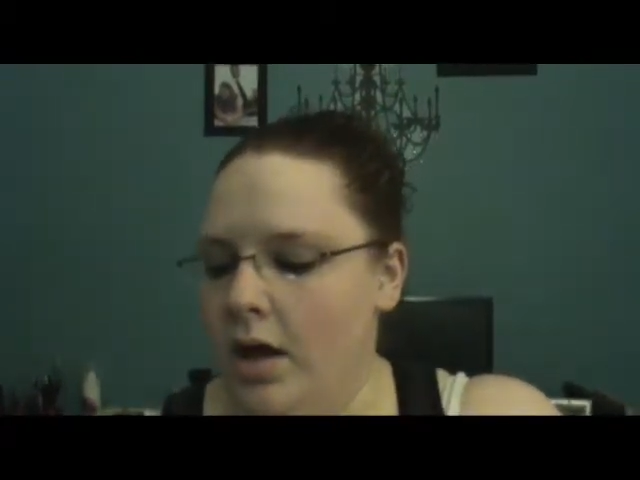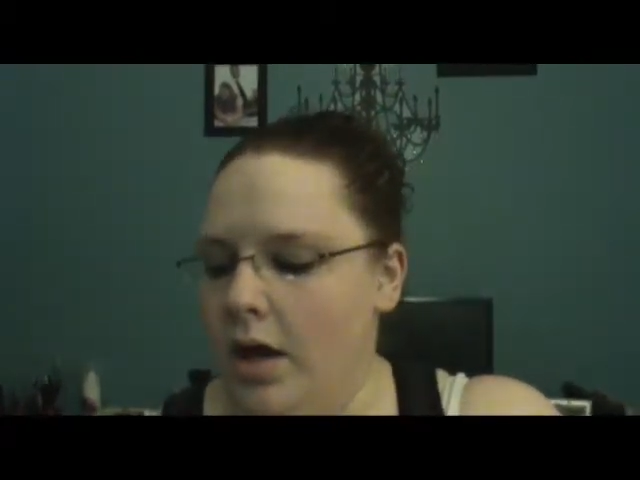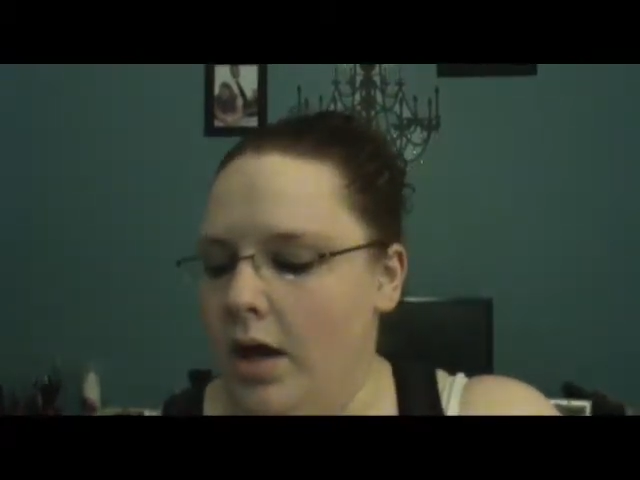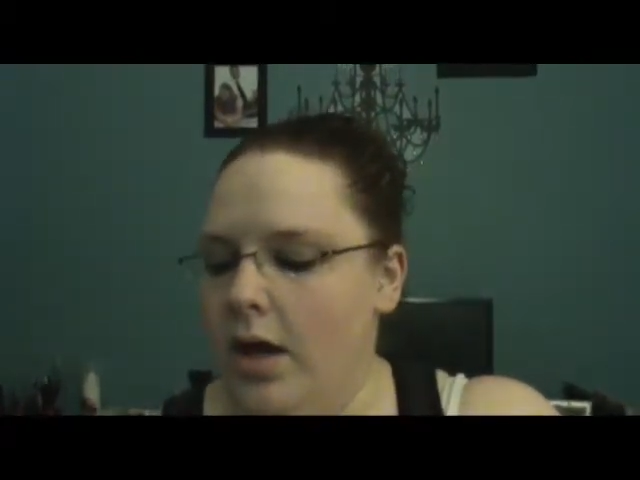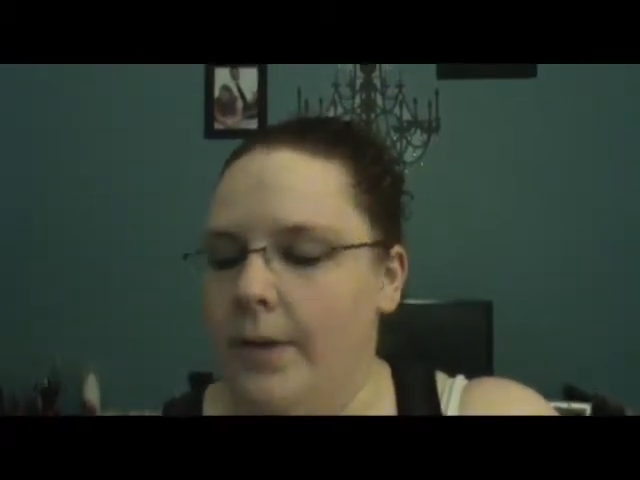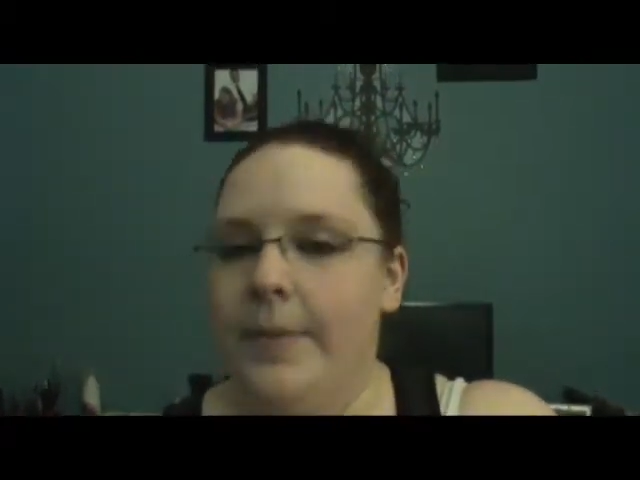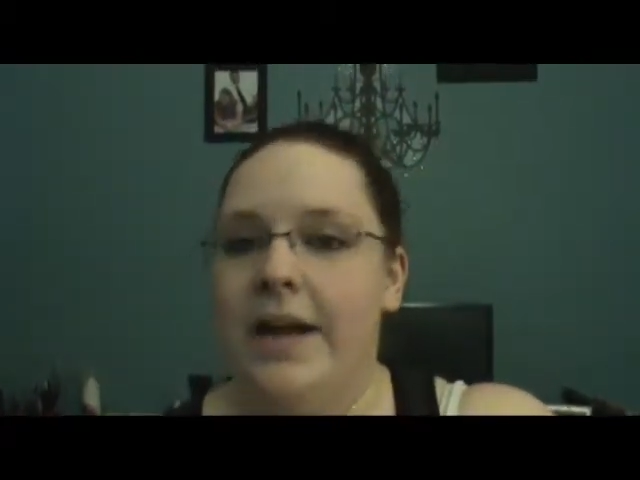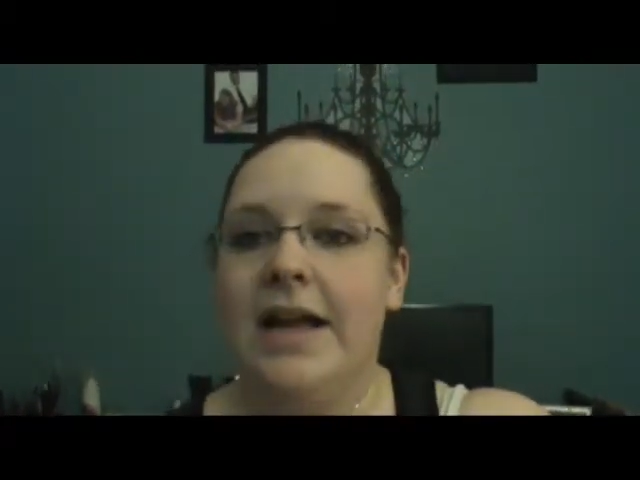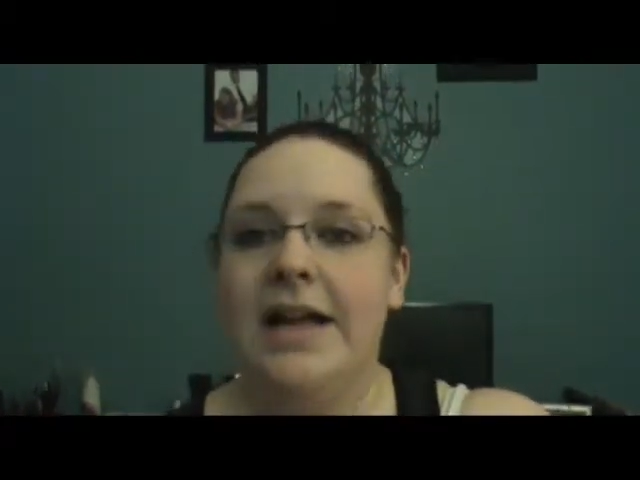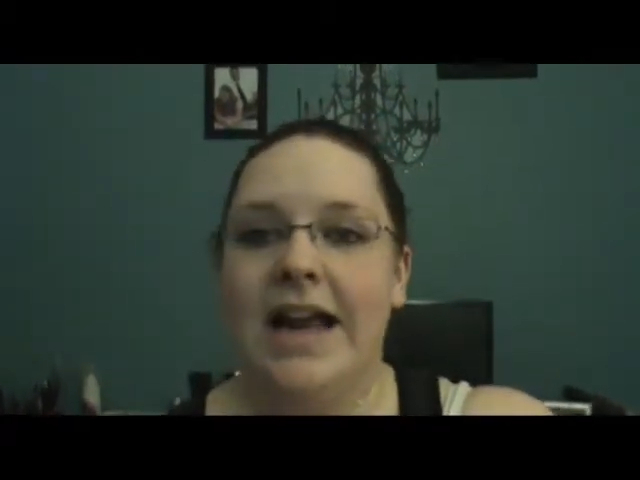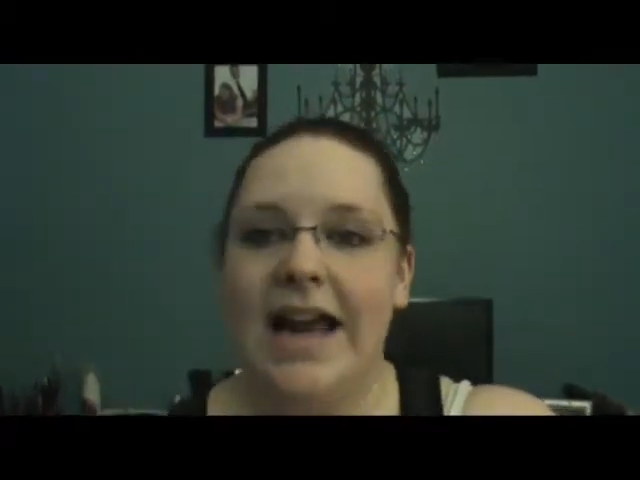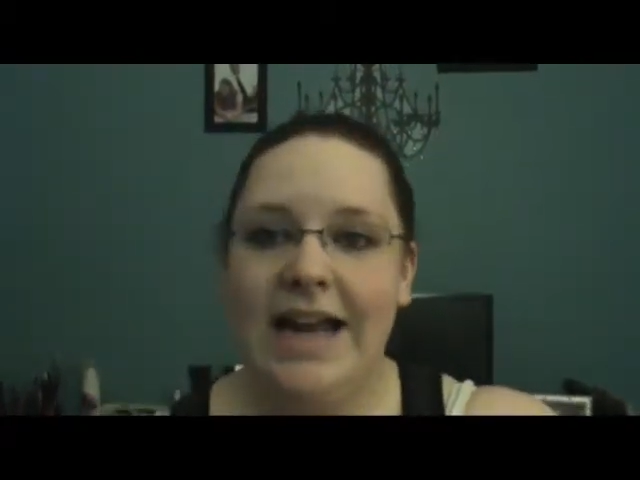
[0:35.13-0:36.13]
Um,
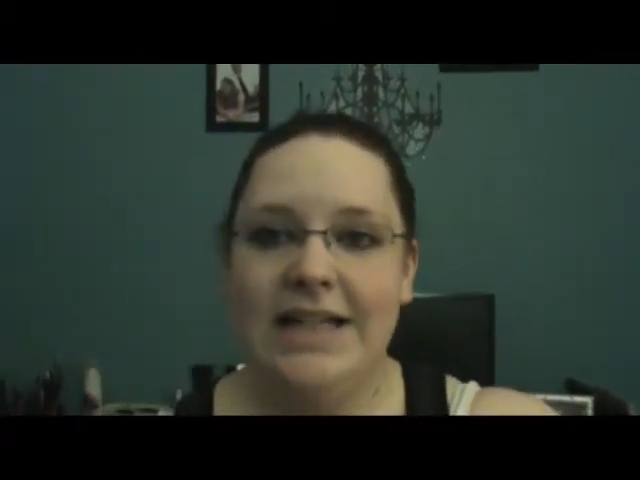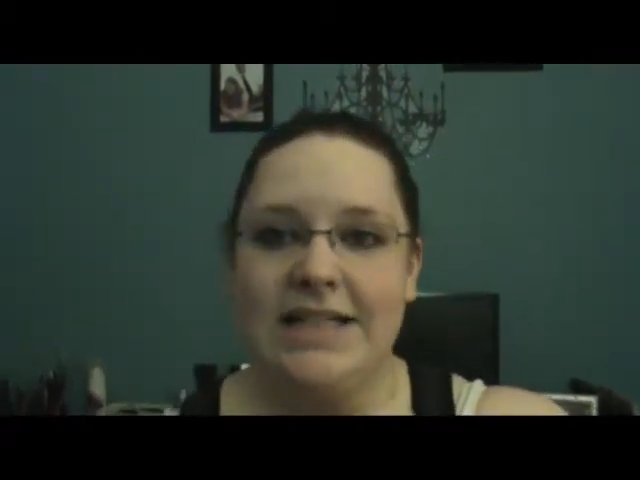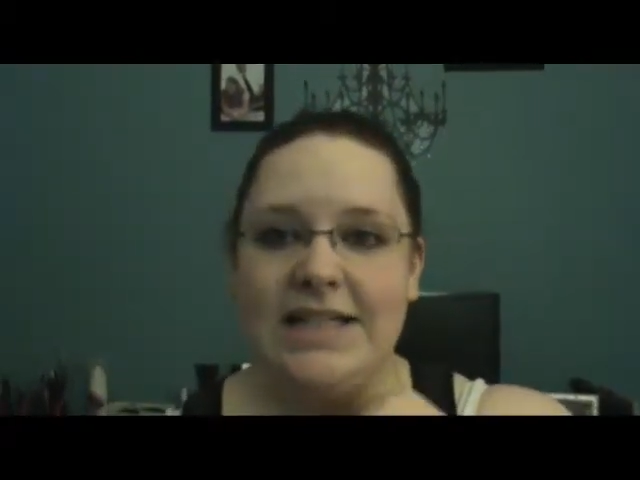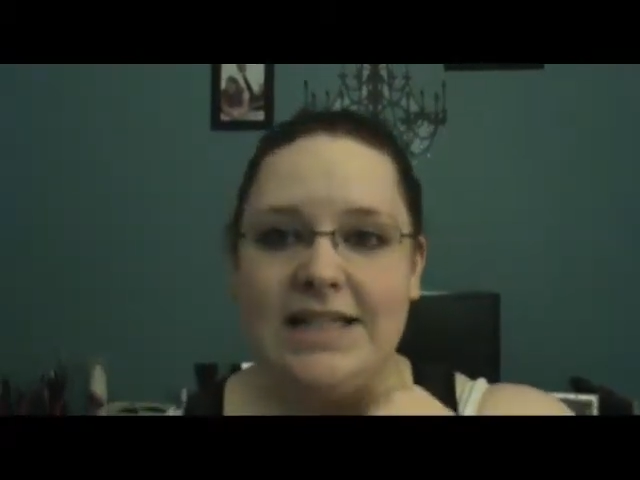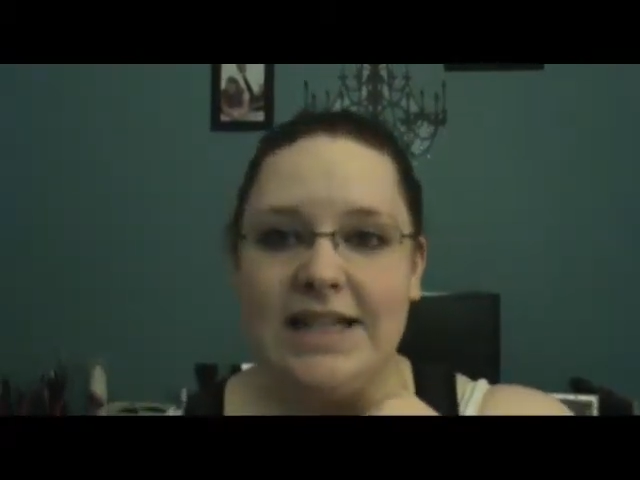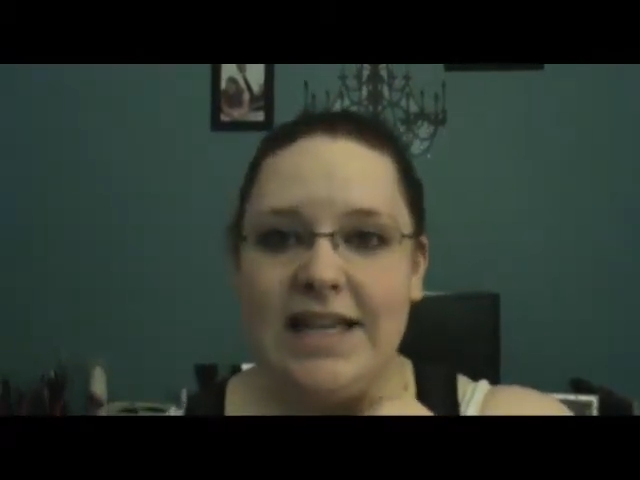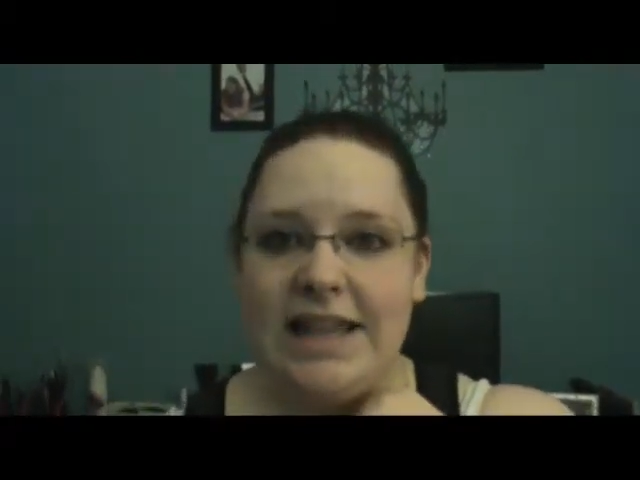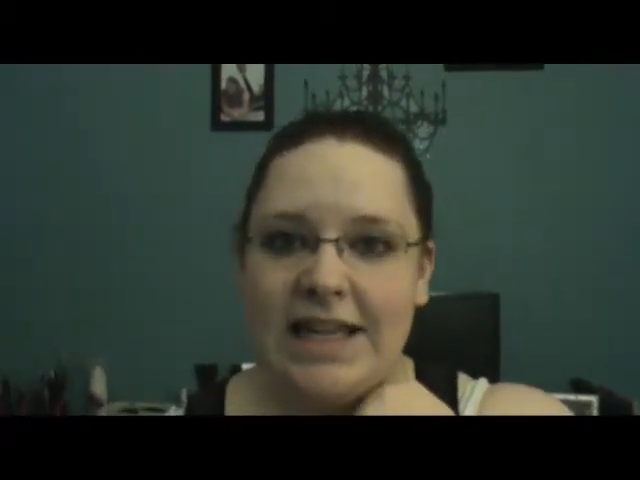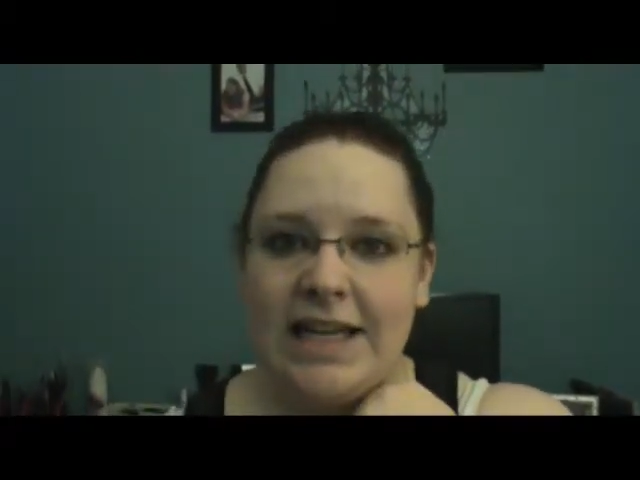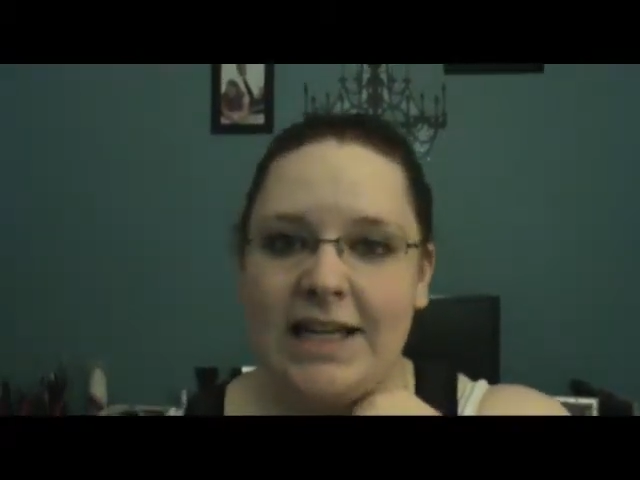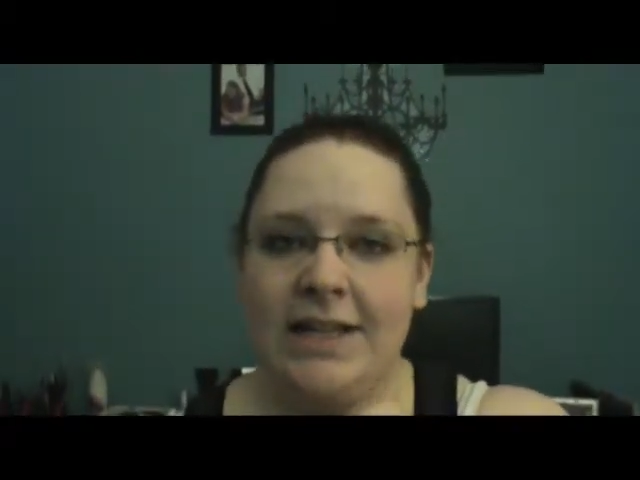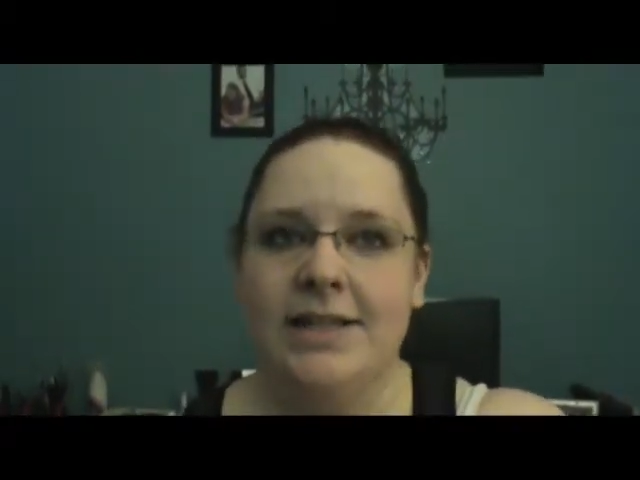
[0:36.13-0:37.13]
I hate sticky
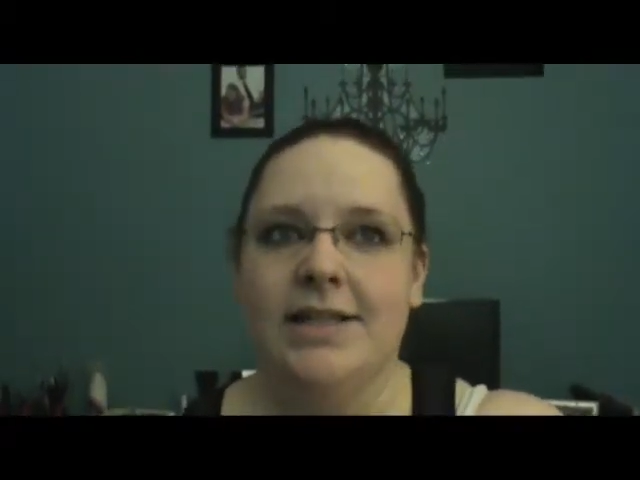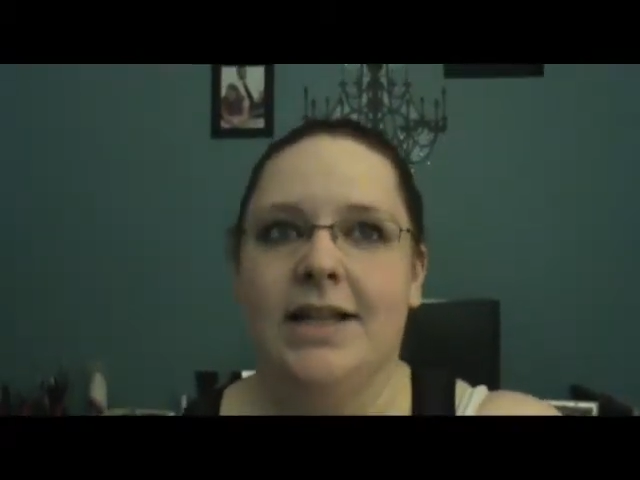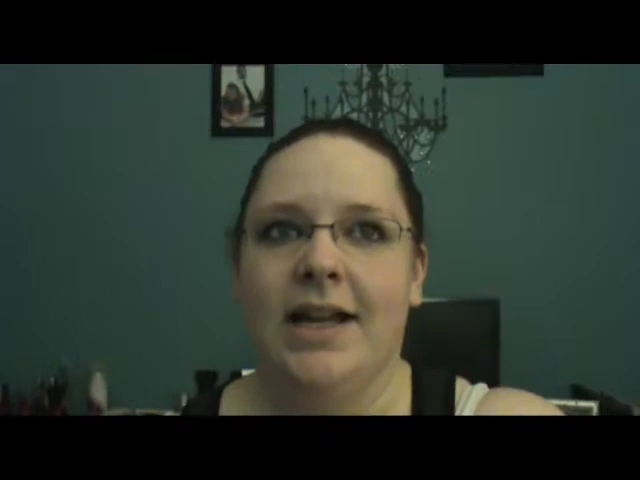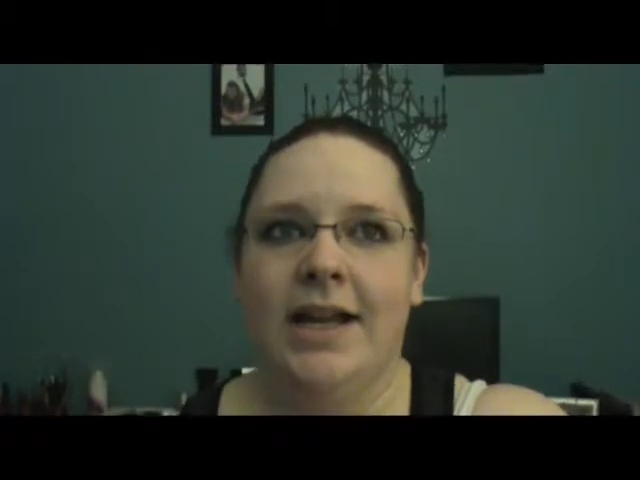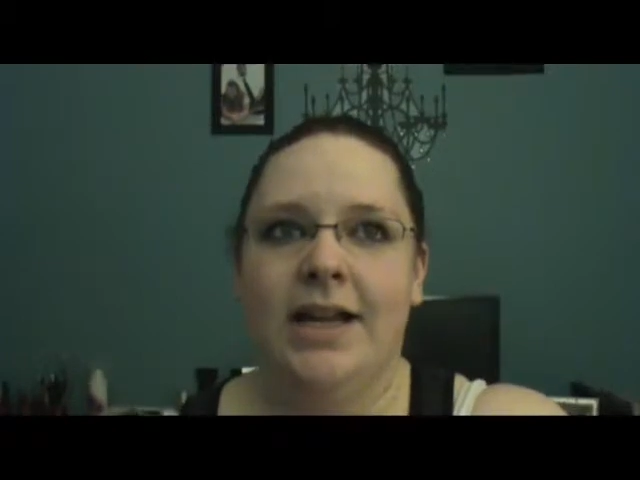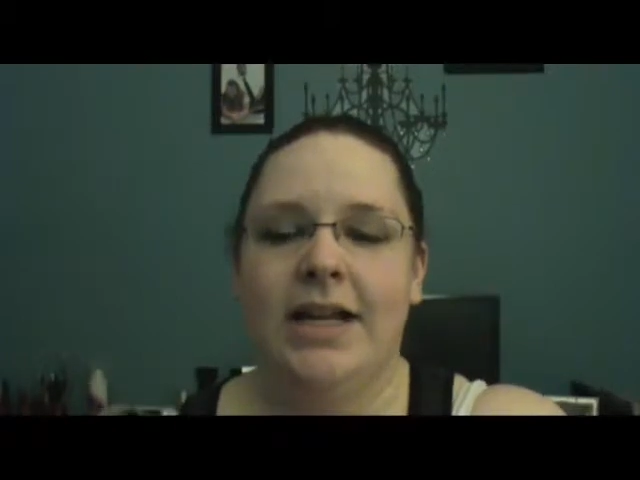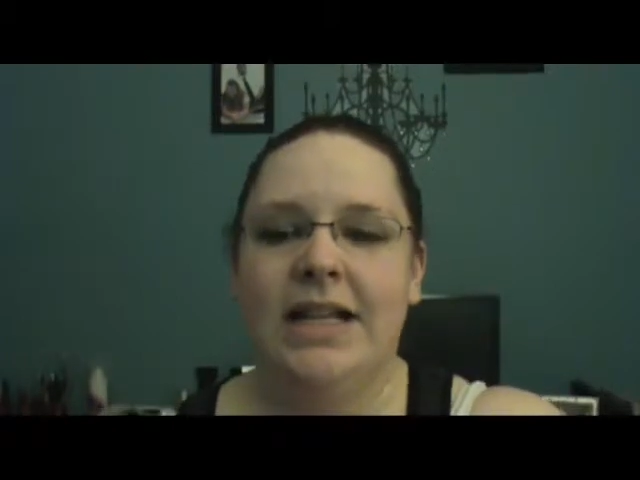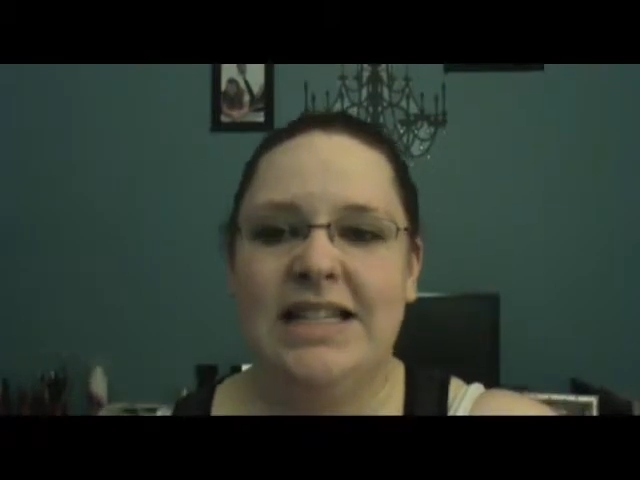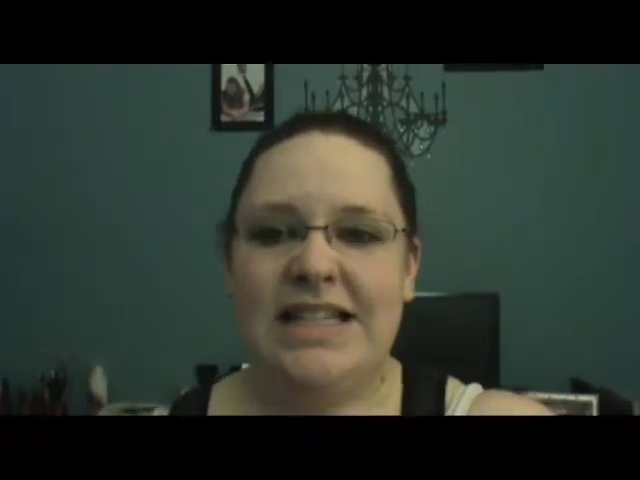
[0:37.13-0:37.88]
things like